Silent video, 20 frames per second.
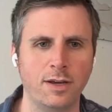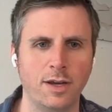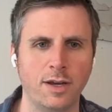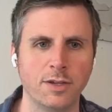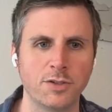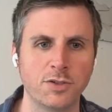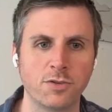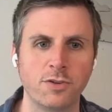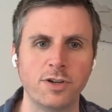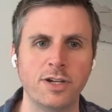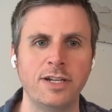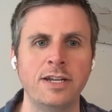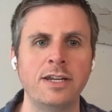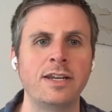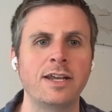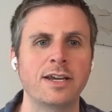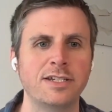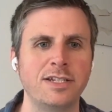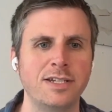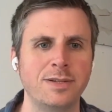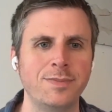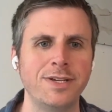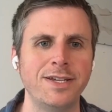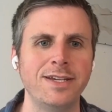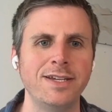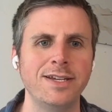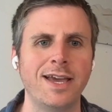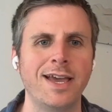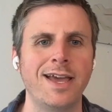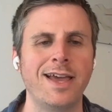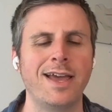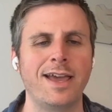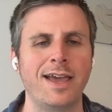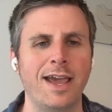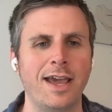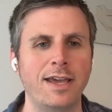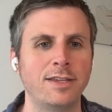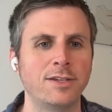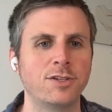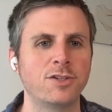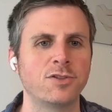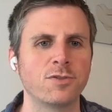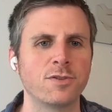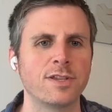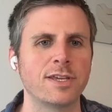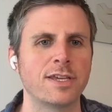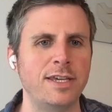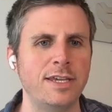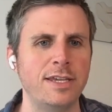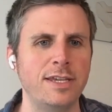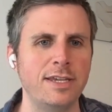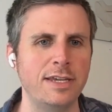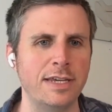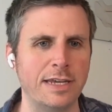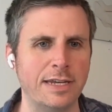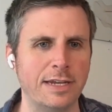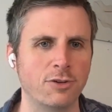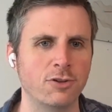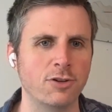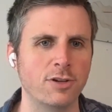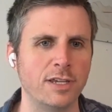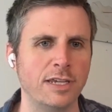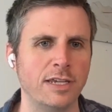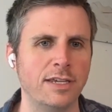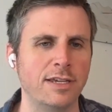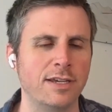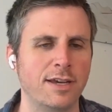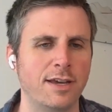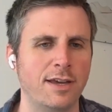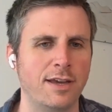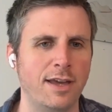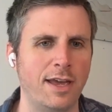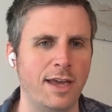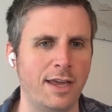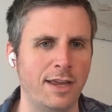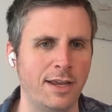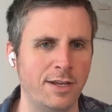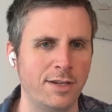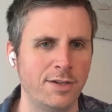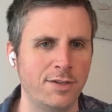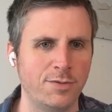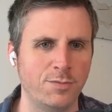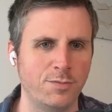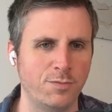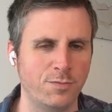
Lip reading: store it in IndexedDB, and then store the key in a cookie and